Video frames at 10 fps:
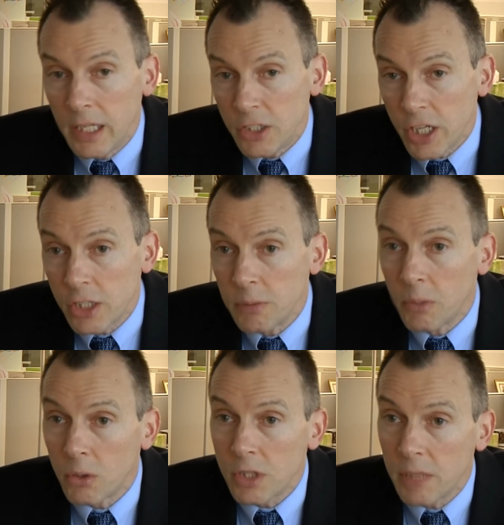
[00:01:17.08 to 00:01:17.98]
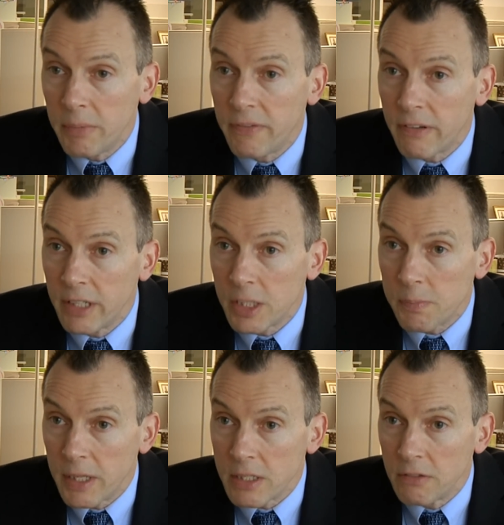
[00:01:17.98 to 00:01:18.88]
Injection molds can be very
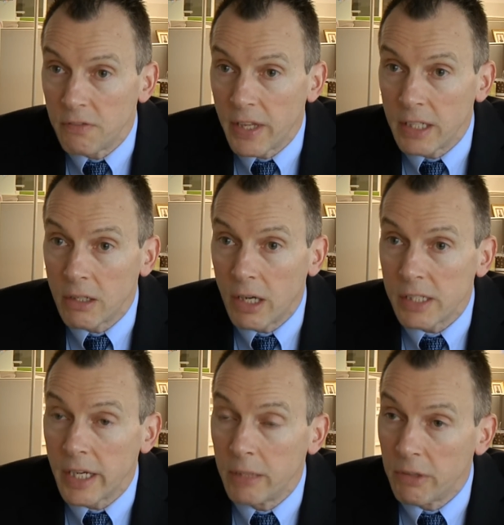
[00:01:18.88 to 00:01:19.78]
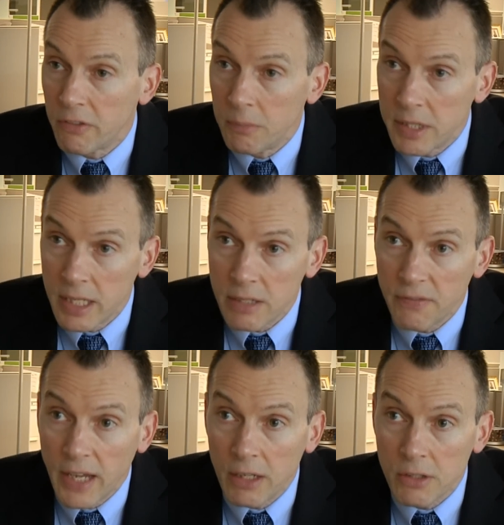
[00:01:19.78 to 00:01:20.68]
expensive. They can cost anywhere from tens
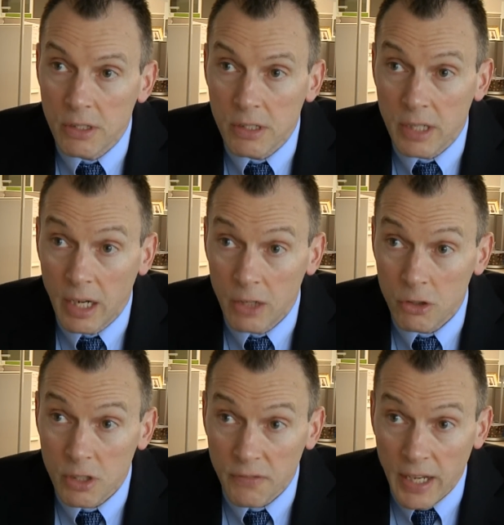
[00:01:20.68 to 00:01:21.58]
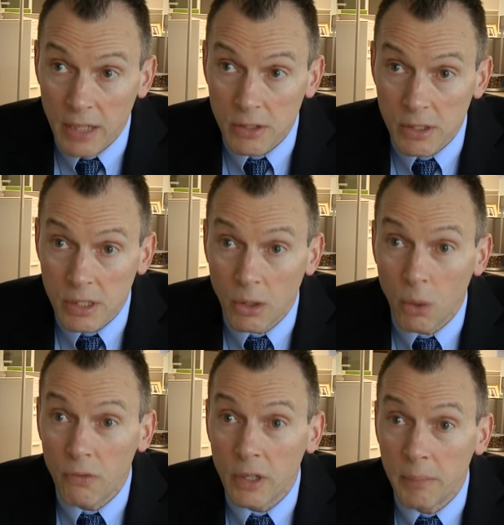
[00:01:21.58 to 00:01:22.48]
of thousands to hundreds of thousands
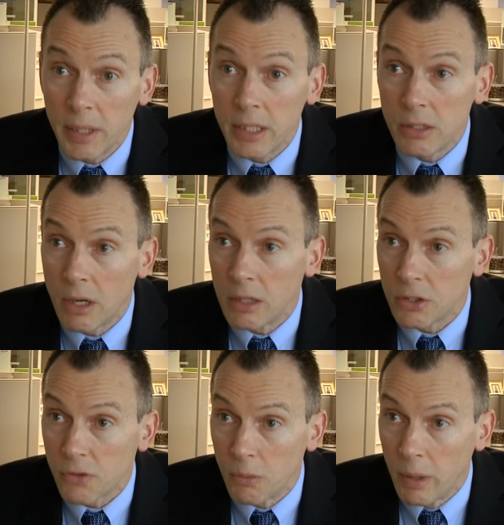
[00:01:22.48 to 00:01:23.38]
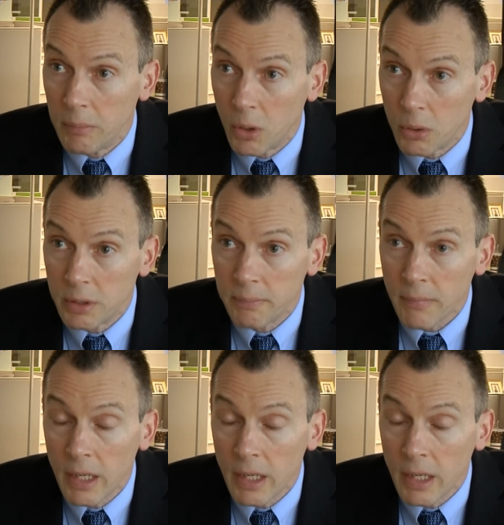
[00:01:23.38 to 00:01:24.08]
to over a million dollars for one mold.